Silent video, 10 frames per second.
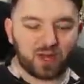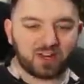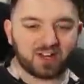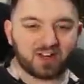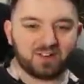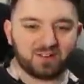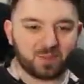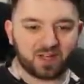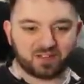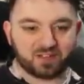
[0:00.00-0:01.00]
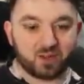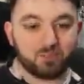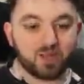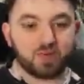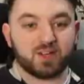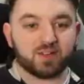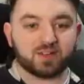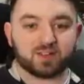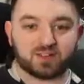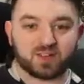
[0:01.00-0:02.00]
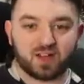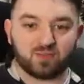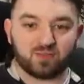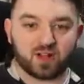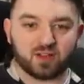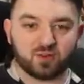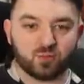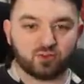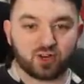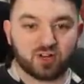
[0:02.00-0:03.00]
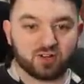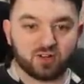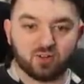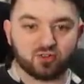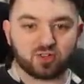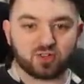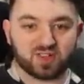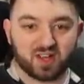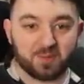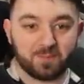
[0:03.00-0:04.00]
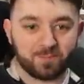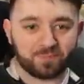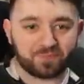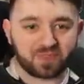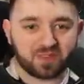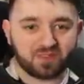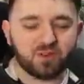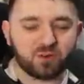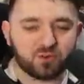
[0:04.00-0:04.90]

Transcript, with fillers: to clear the place out. Maybe this uh, fellow was trying to use it, uh, you know, to